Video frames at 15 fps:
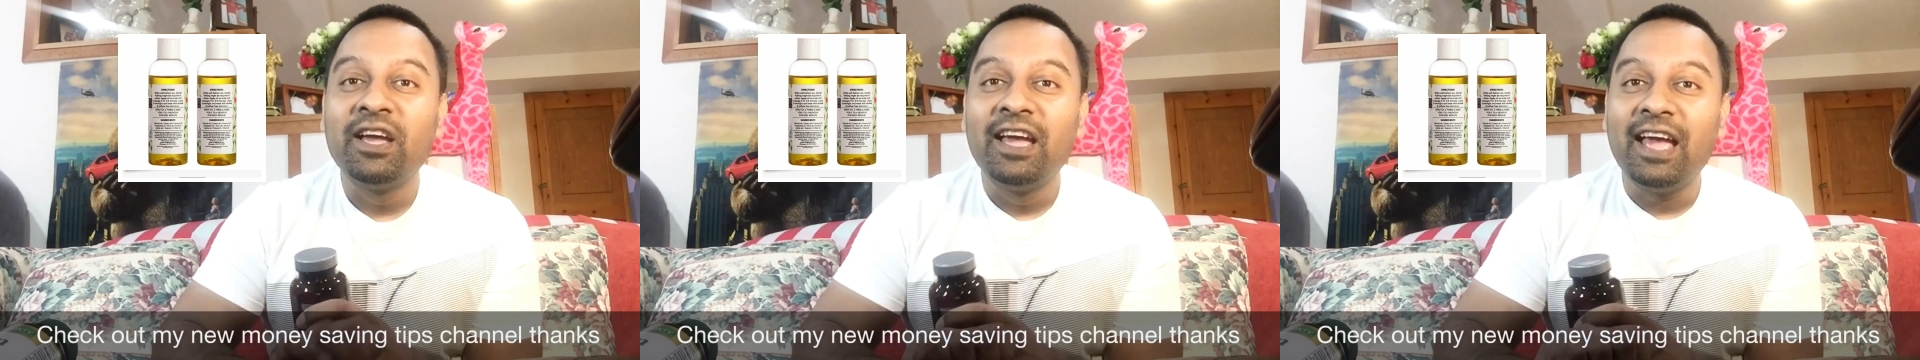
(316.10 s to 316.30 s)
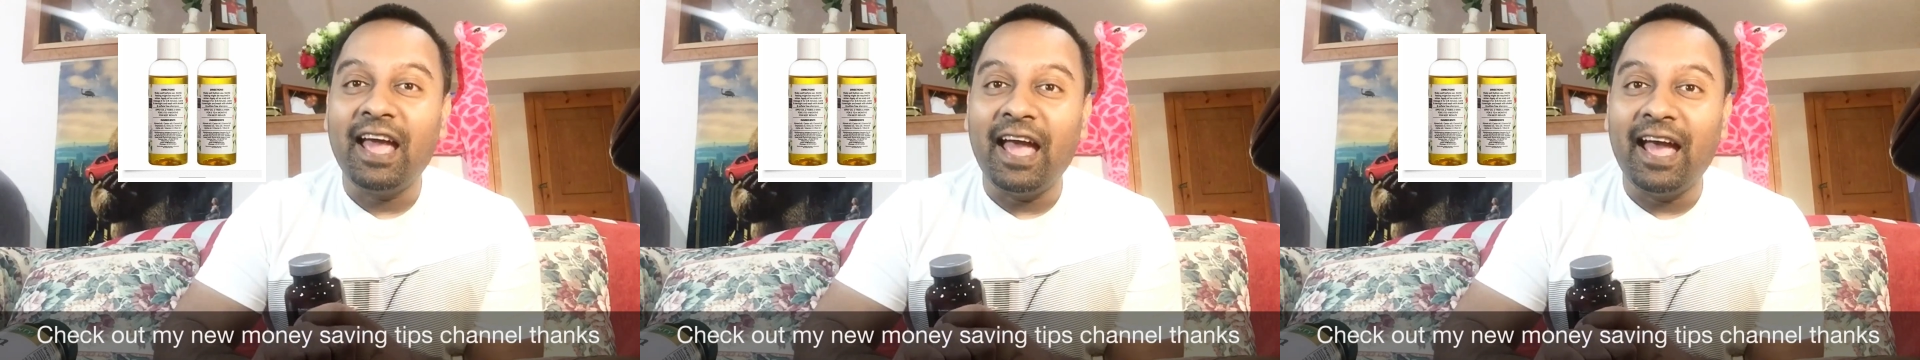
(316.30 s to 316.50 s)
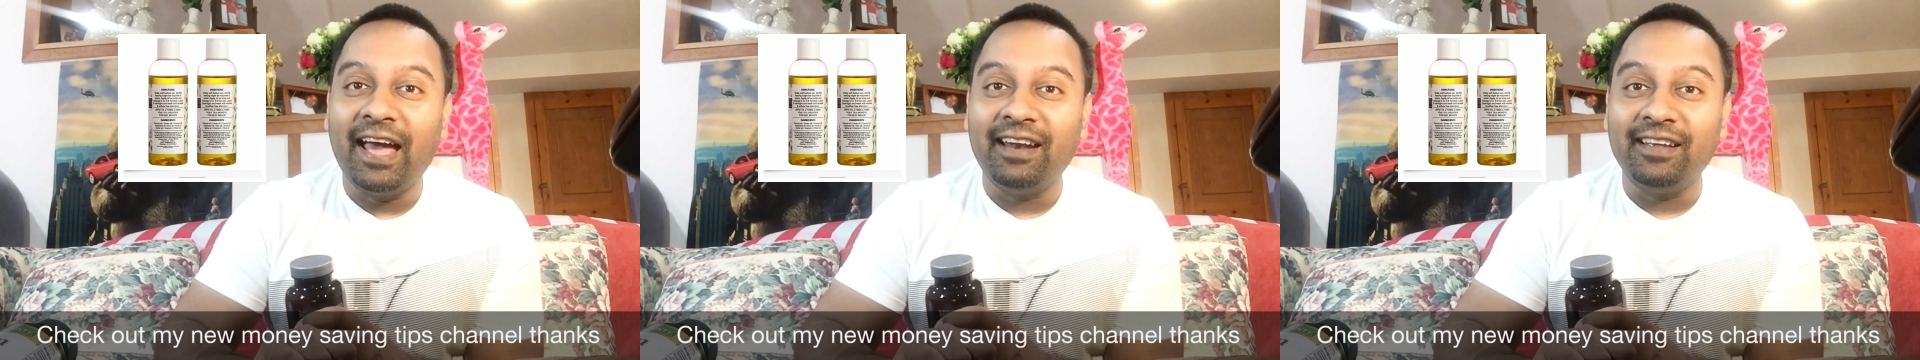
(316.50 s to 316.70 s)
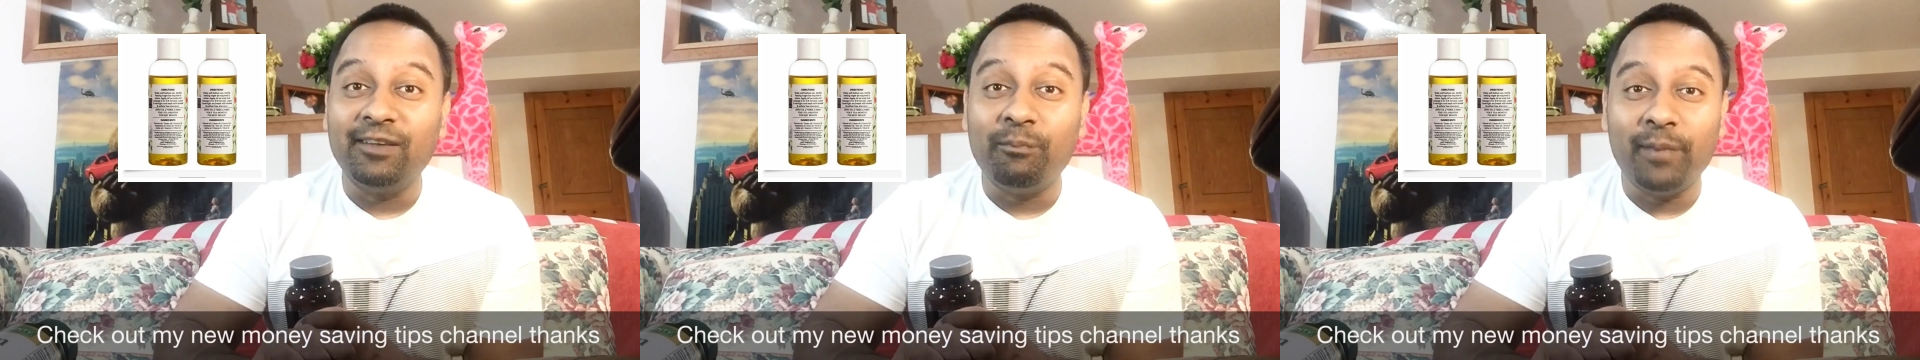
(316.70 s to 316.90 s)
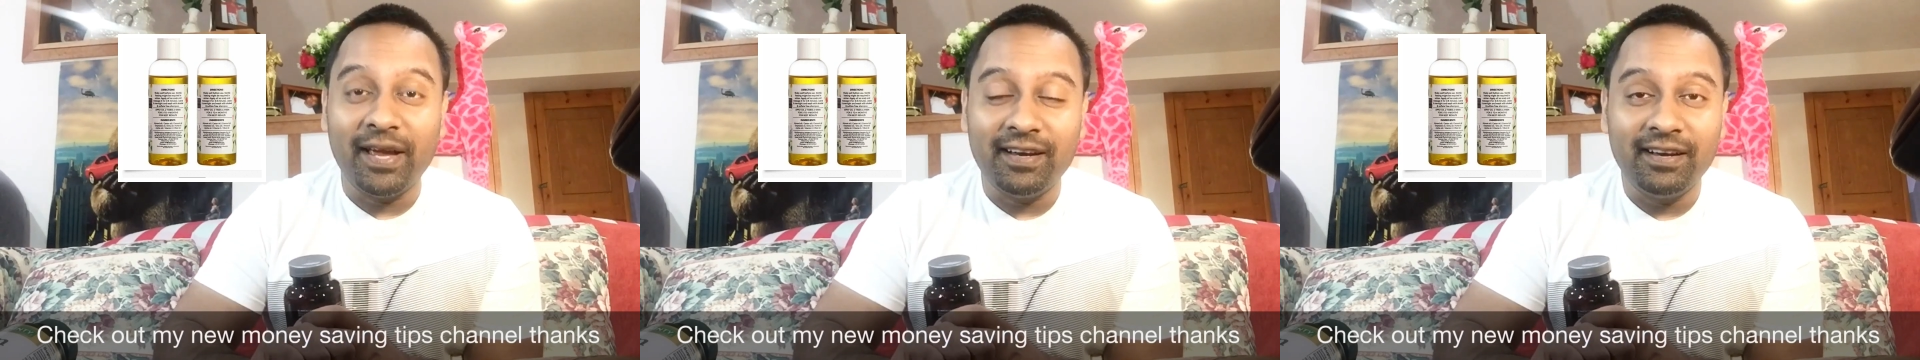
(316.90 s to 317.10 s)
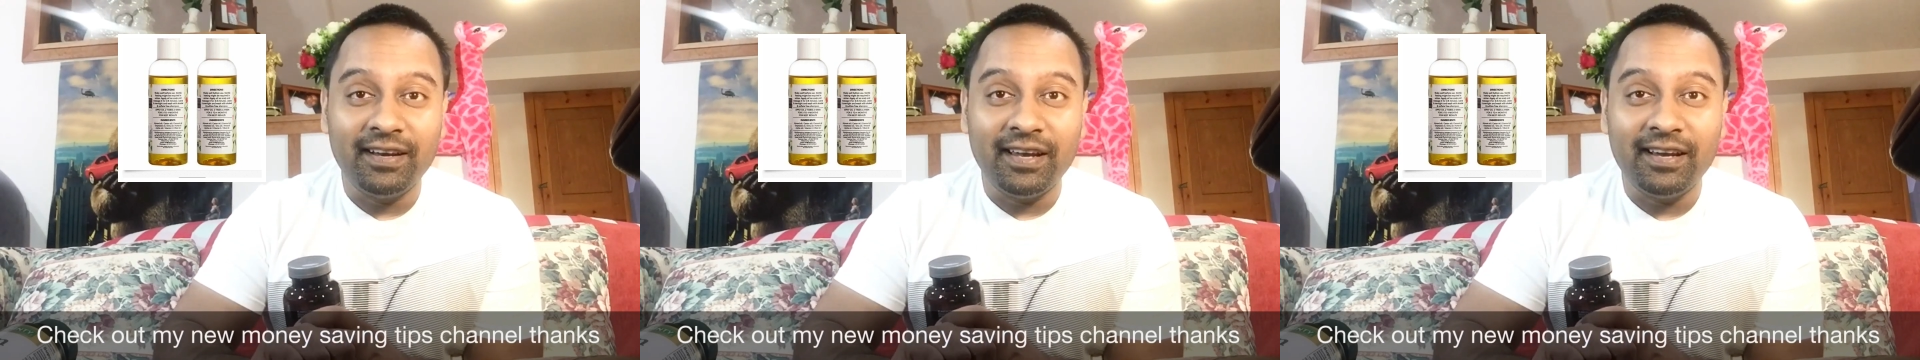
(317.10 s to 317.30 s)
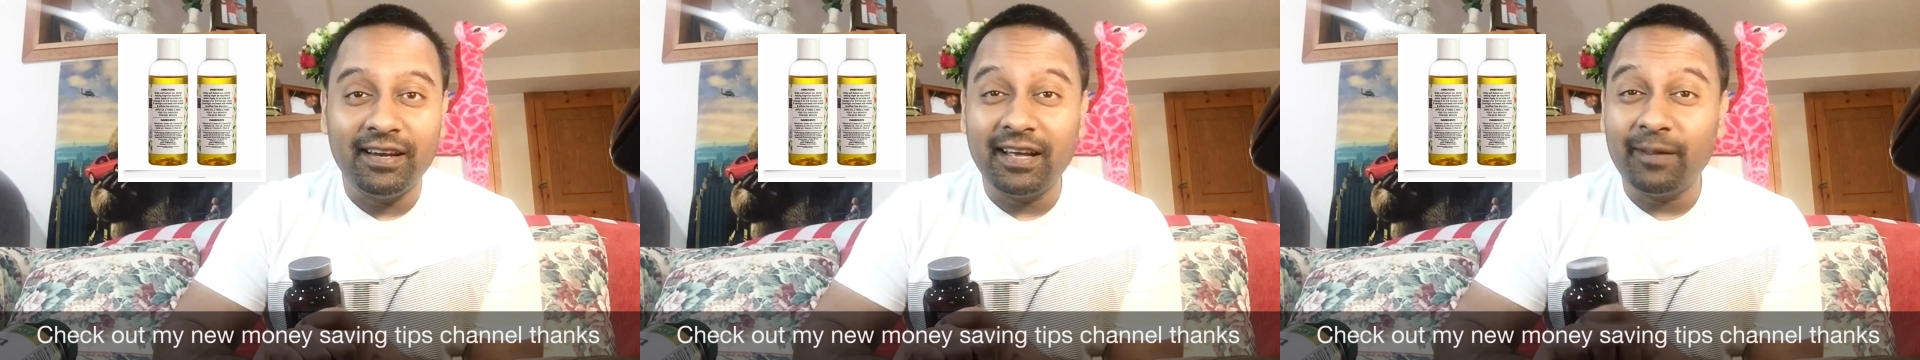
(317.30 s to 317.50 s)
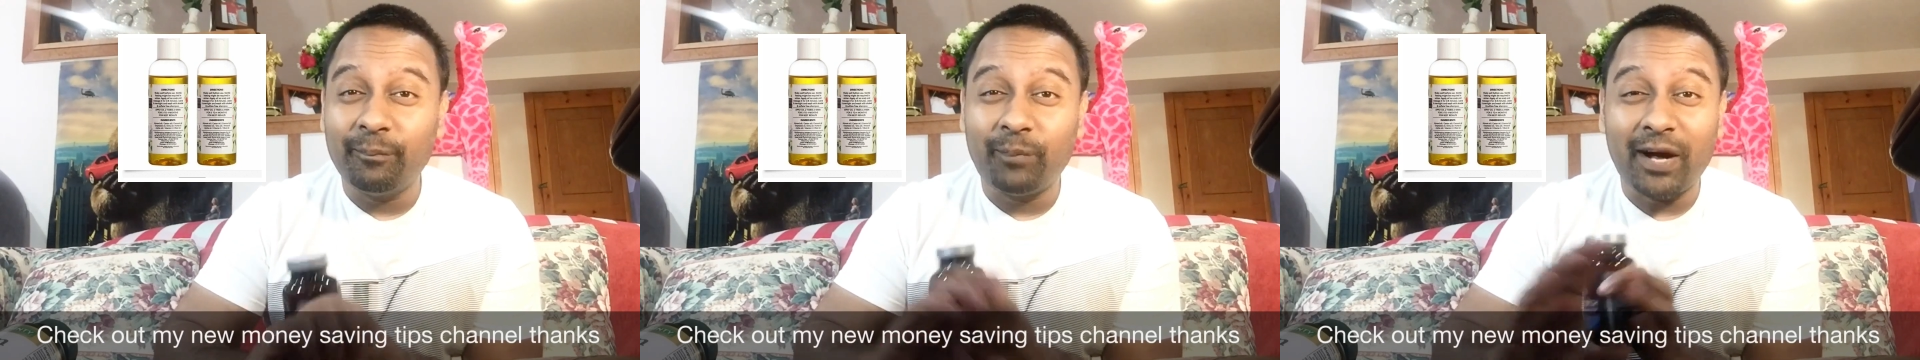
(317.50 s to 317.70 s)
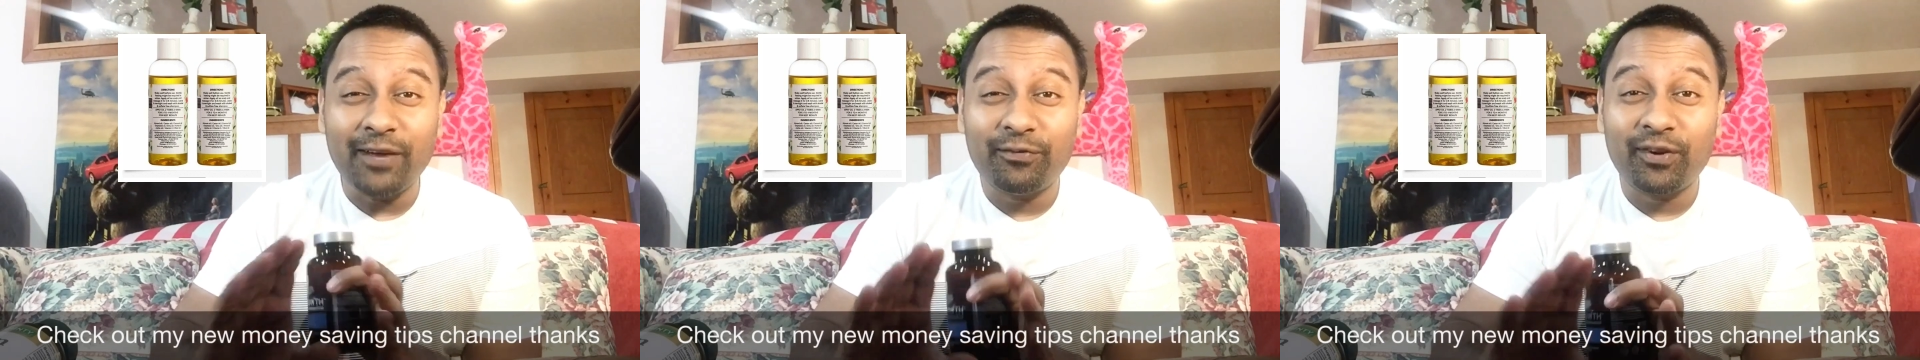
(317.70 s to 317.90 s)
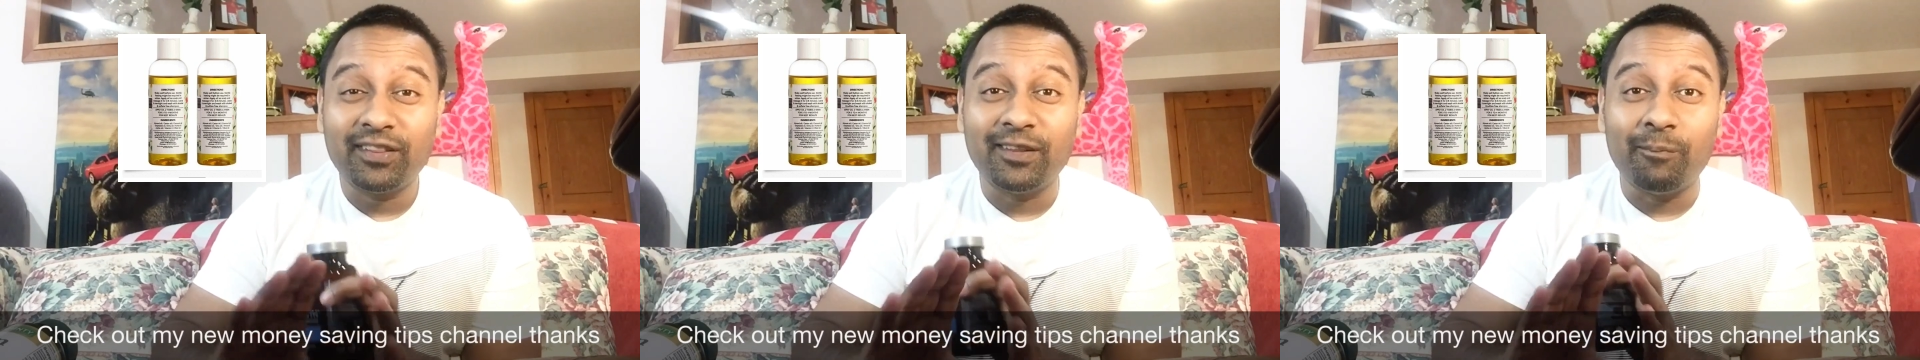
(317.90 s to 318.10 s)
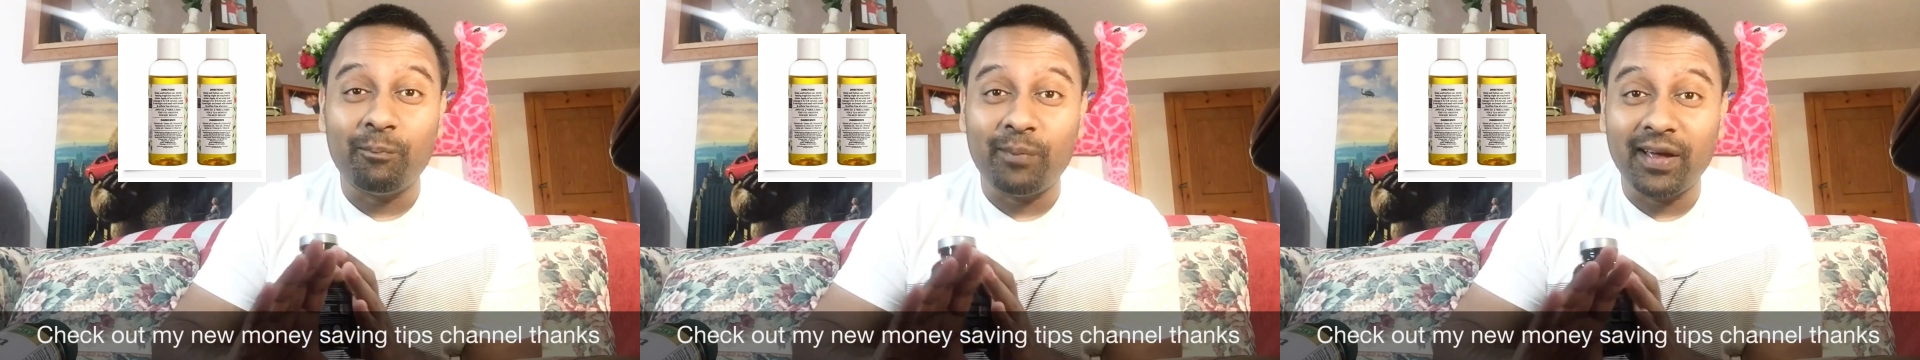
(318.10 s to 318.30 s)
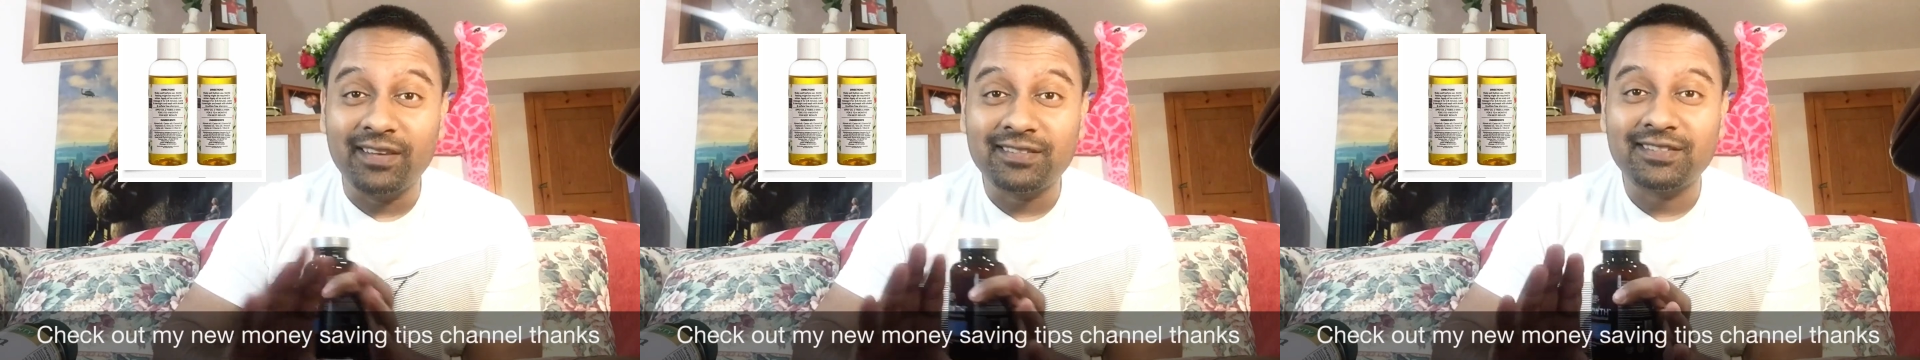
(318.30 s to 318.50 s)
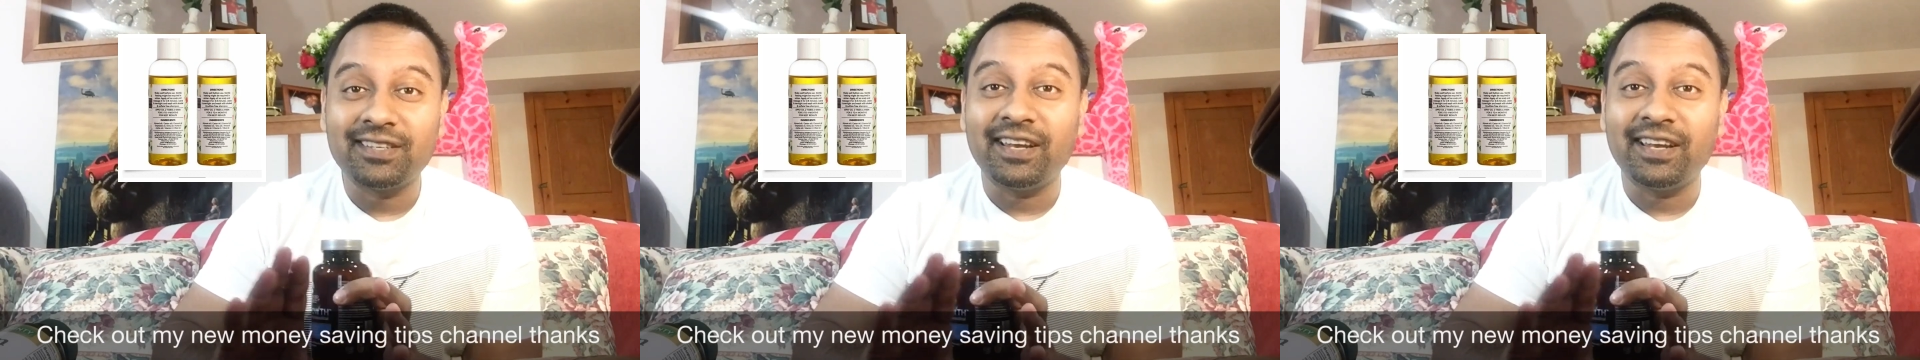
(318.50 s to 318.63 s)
and it made in India. By far the best